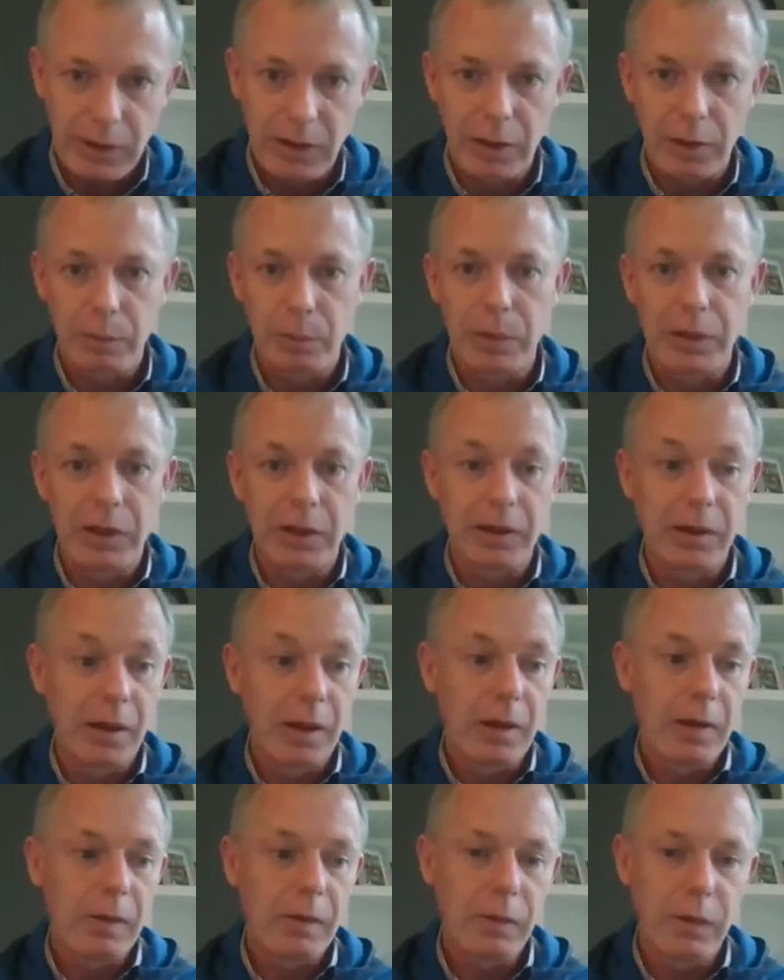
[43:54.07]
whether it
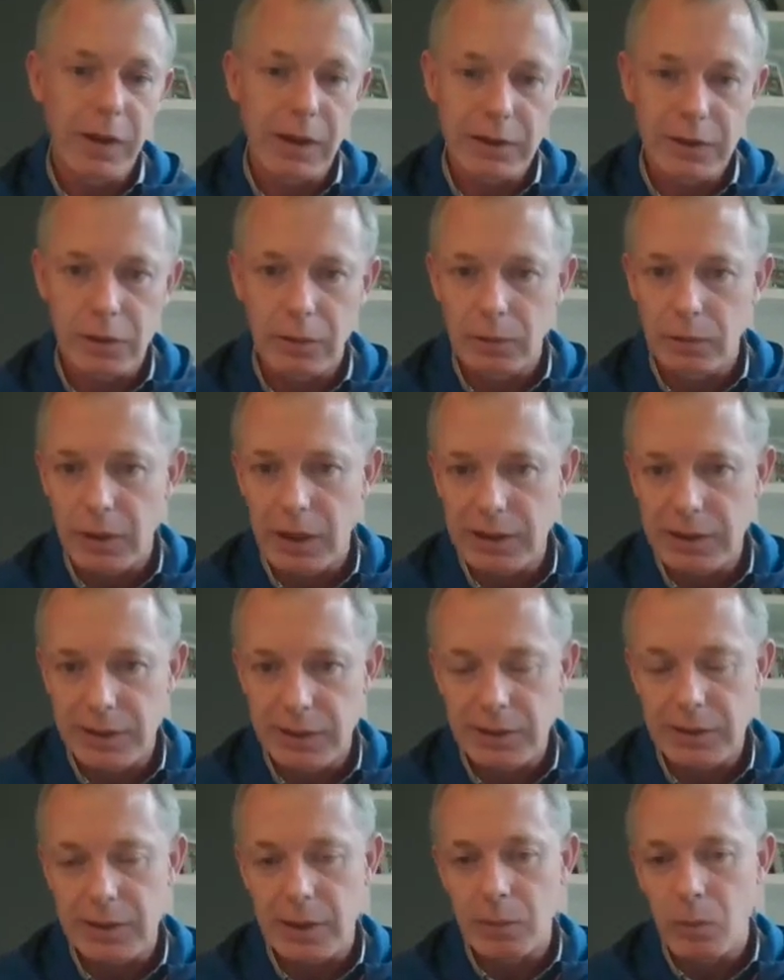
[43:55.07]
be virtual
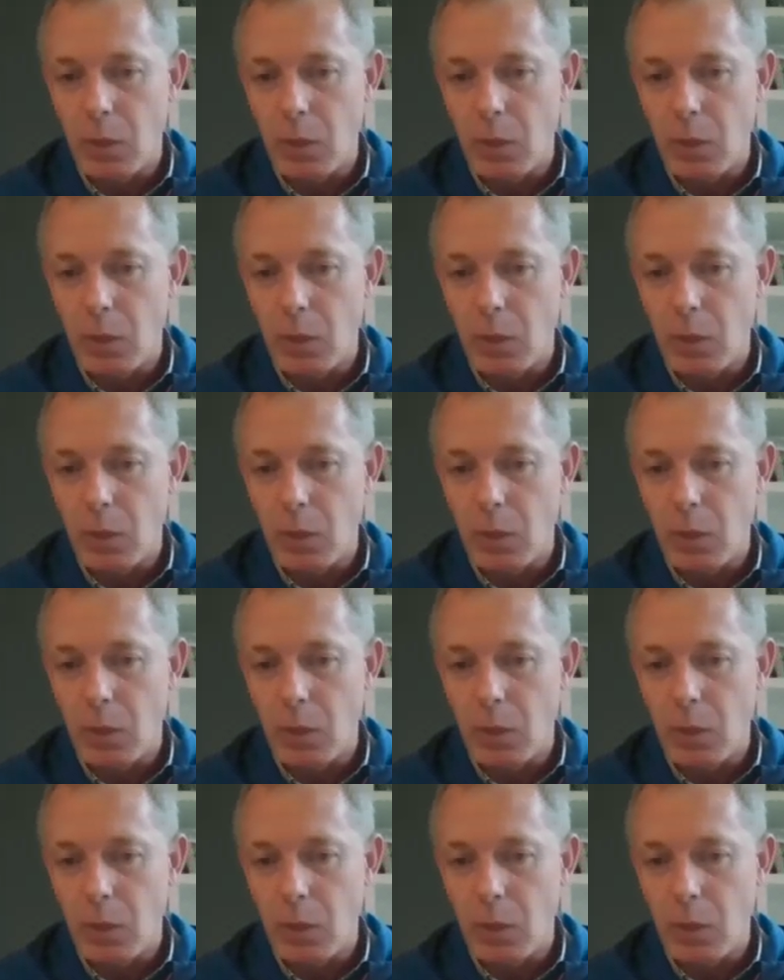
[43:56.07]
races